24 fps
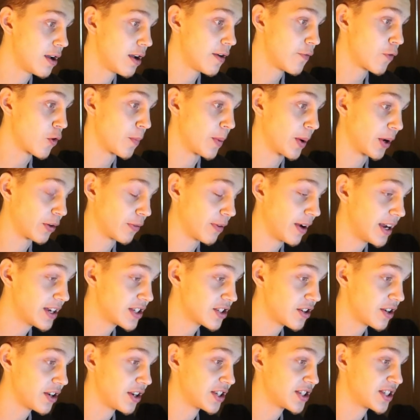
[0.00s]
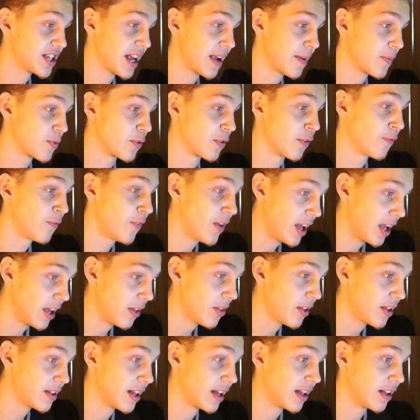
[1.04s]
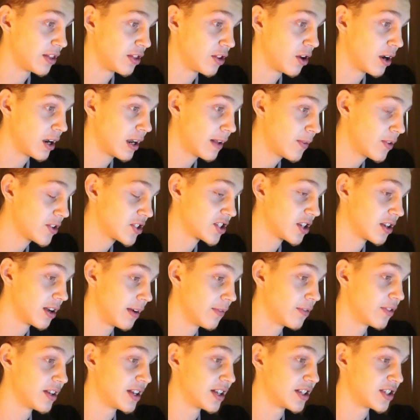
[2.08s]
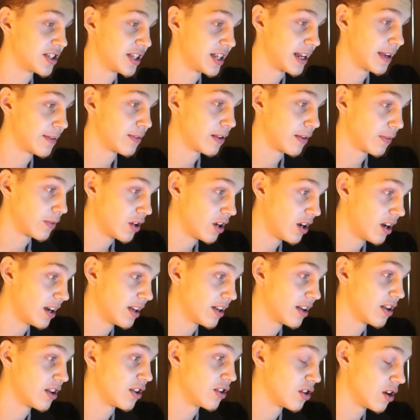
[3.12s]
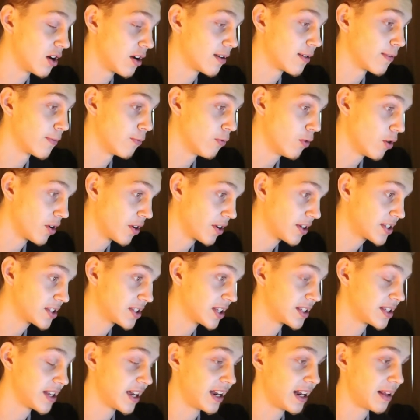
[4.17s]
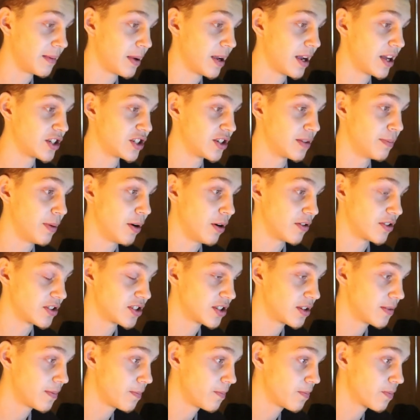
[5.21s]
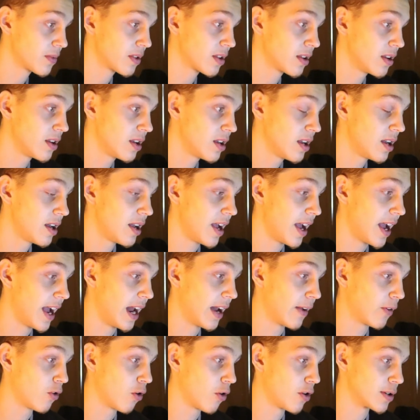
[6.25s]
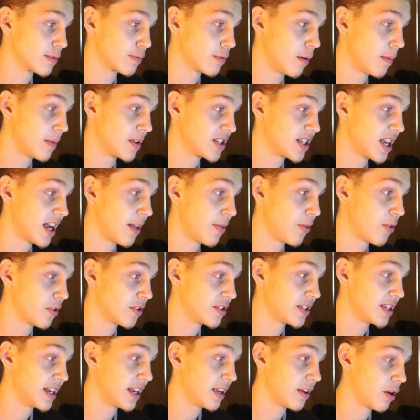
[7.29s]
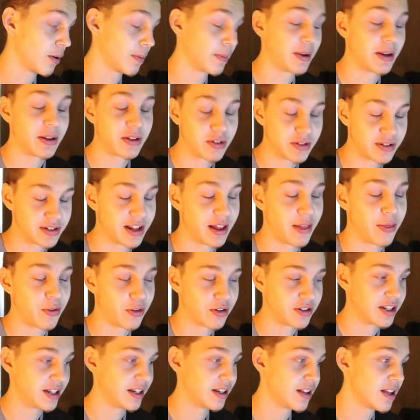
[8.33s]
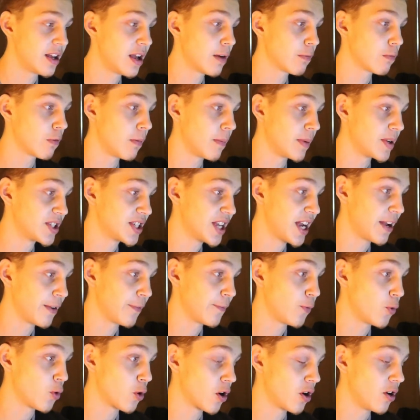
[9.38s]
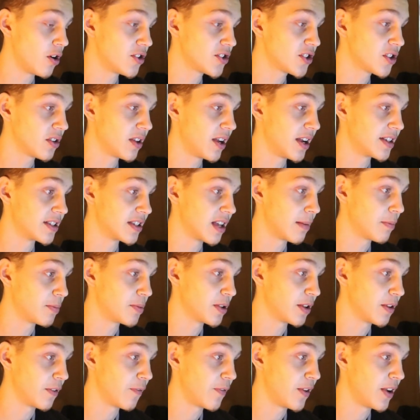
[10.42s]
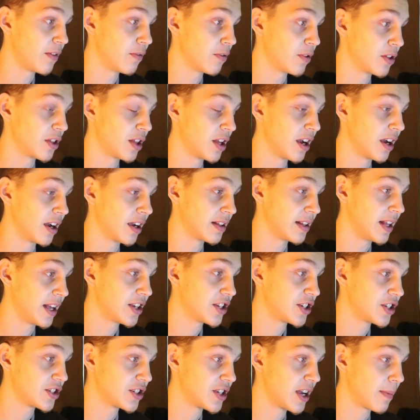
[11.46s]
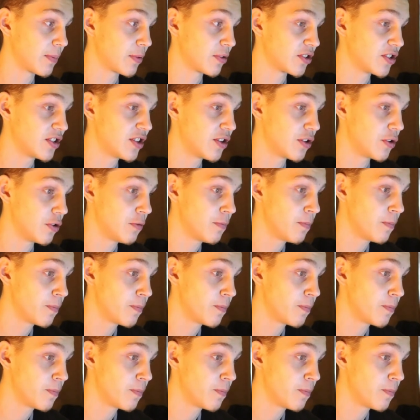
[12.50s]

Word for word: "For by grace are you saved through faith, and that not of yourselves, it is the gift of God, not of works, lest any man should boast." And of course, Romans ten thirteen, or not ten thirteen, Romans ten four also lines up with the with uh, Galatians chapter two,